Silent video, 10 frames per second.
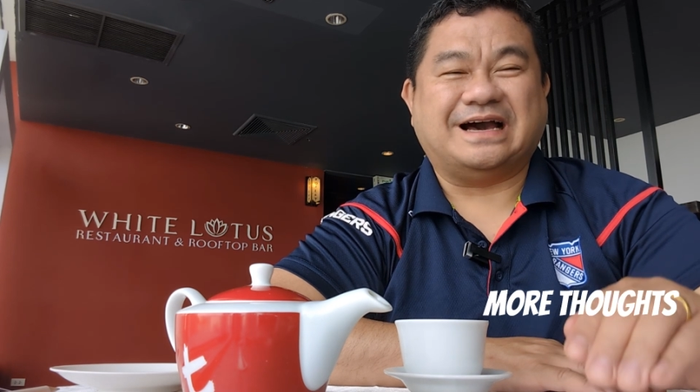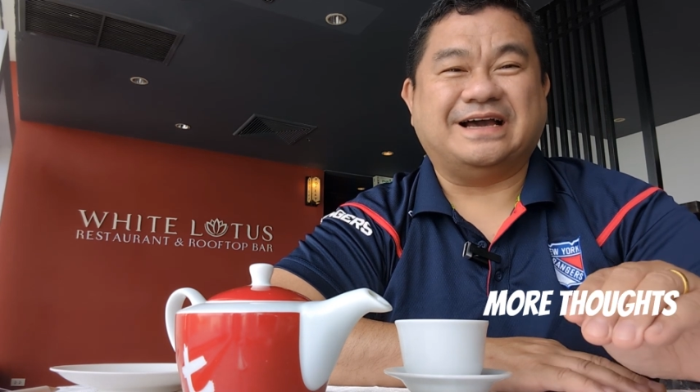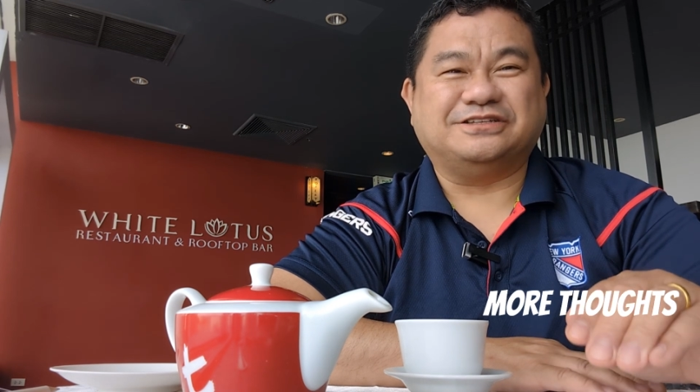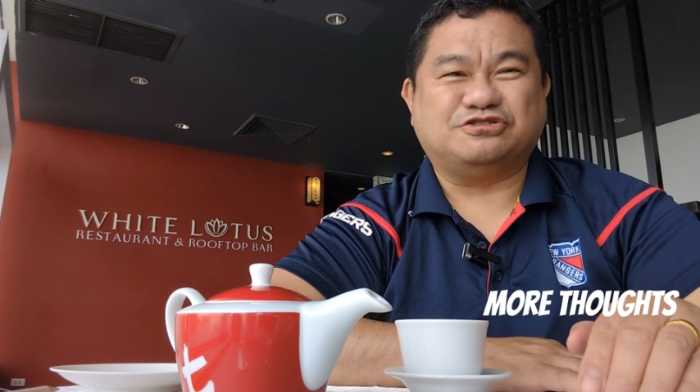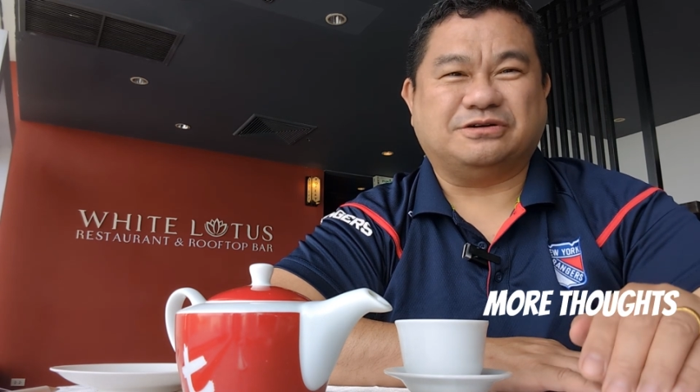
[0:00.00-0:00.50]

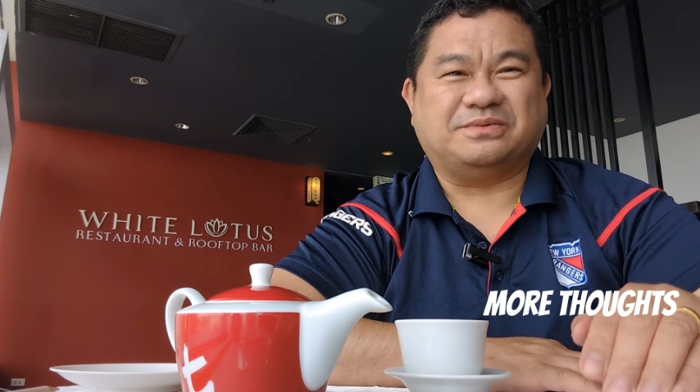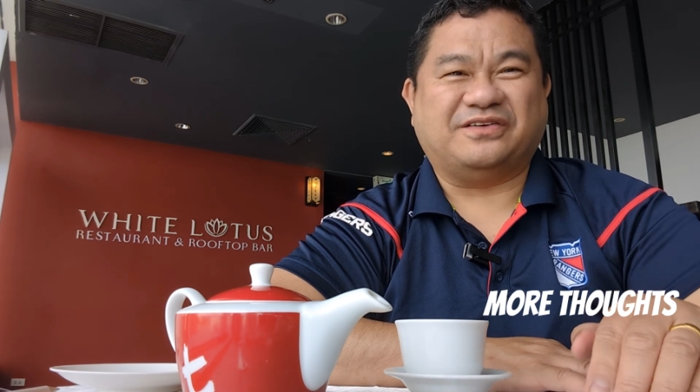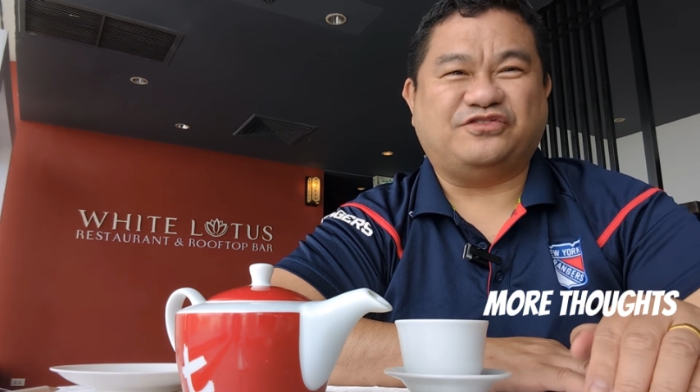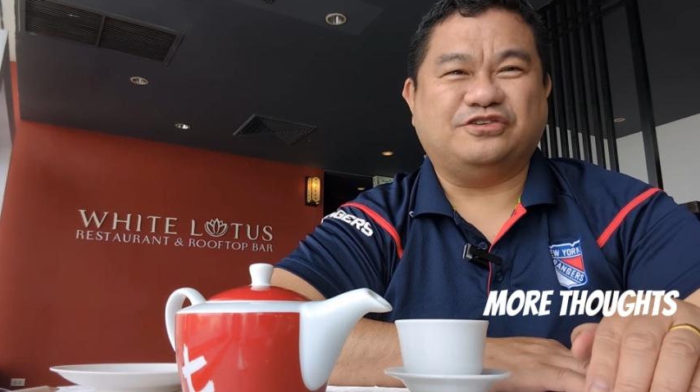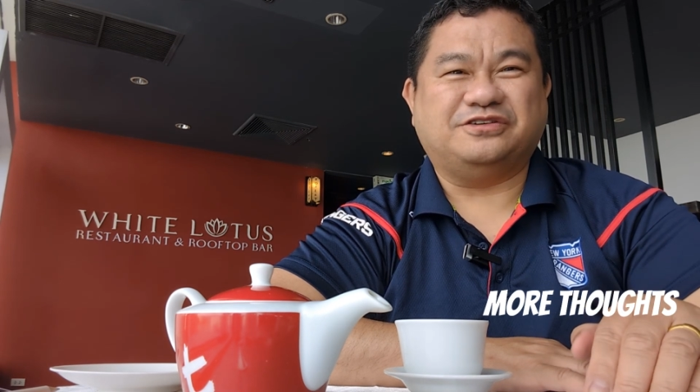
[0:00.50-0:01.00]
I enjoyed
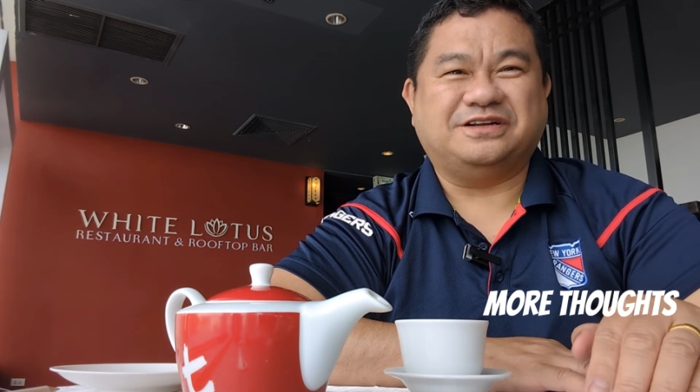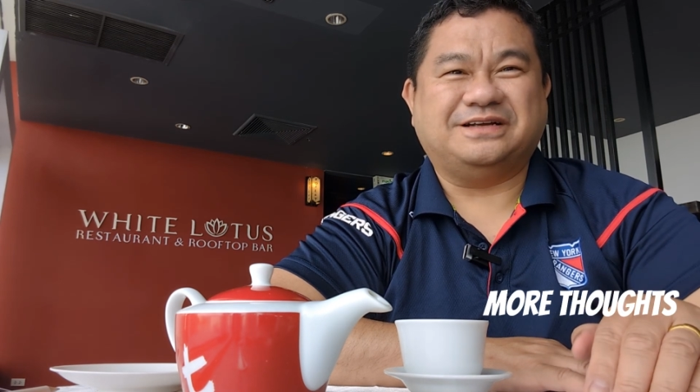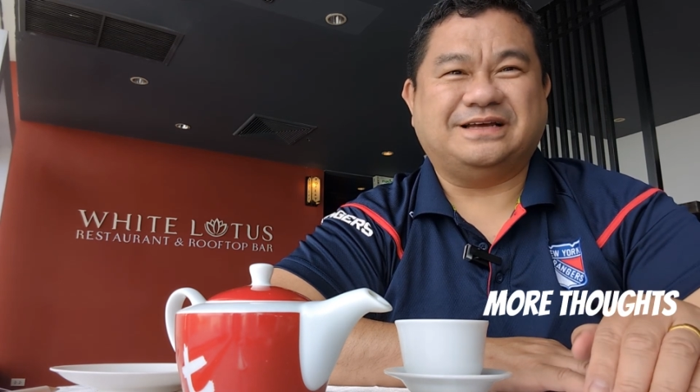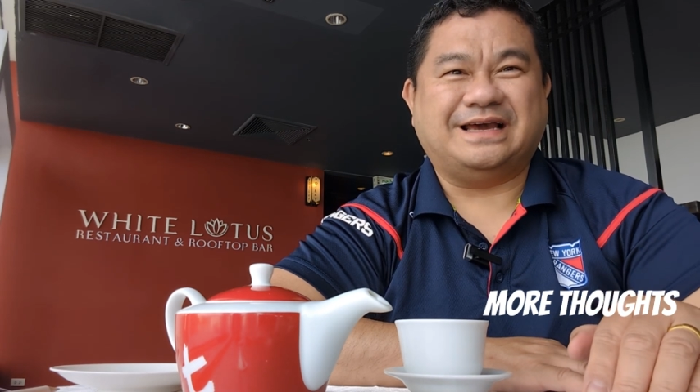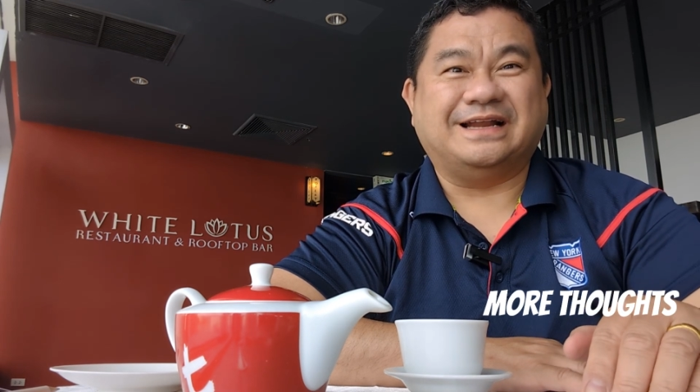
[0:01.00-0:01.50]
my food,
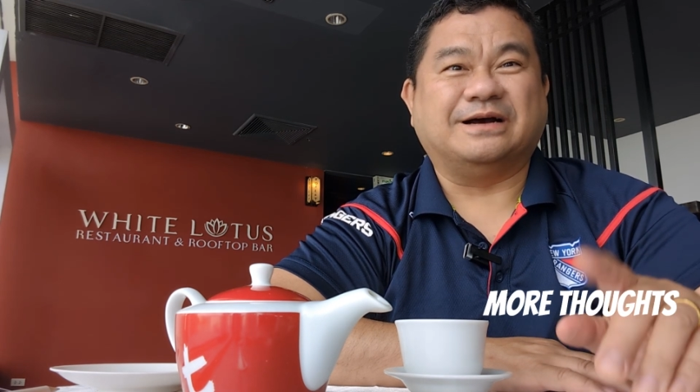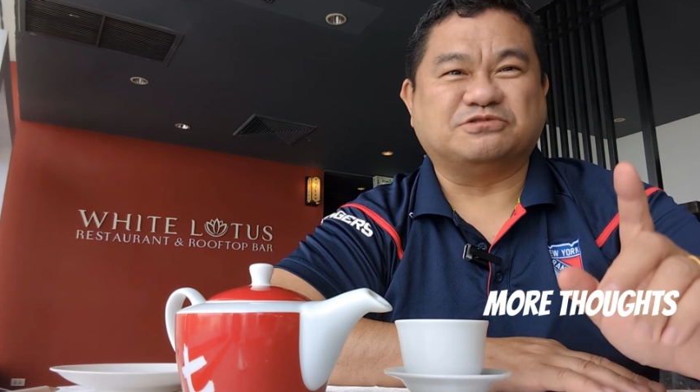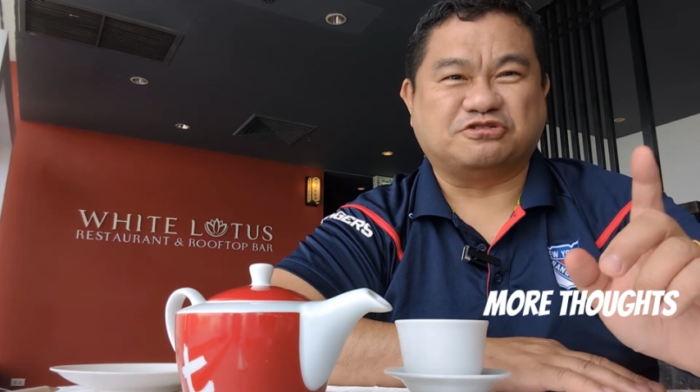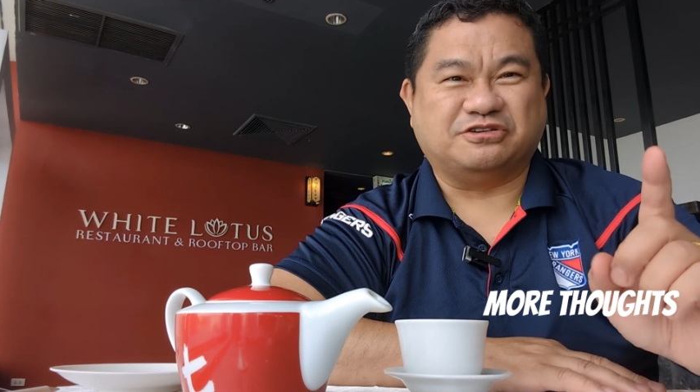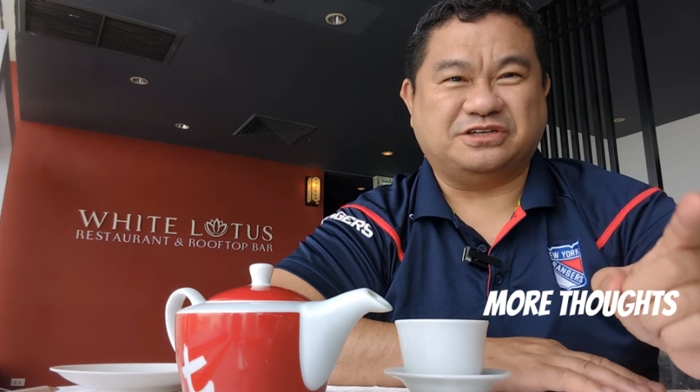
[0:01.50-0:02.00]
and
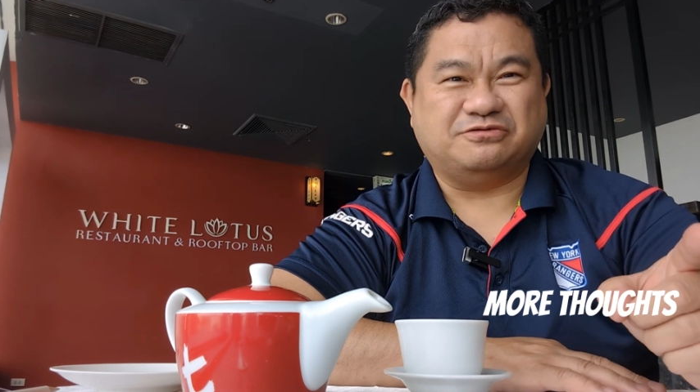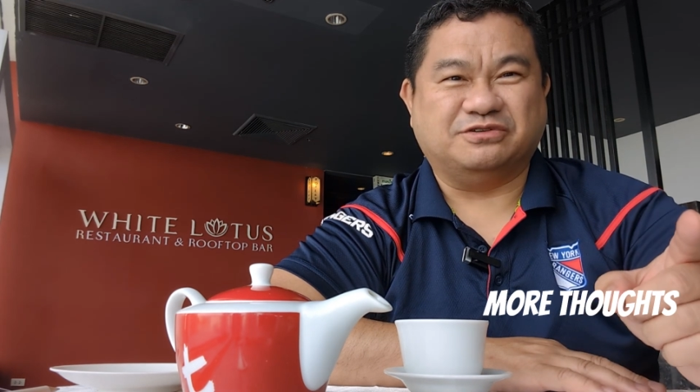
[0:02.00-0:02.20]
I'm sure you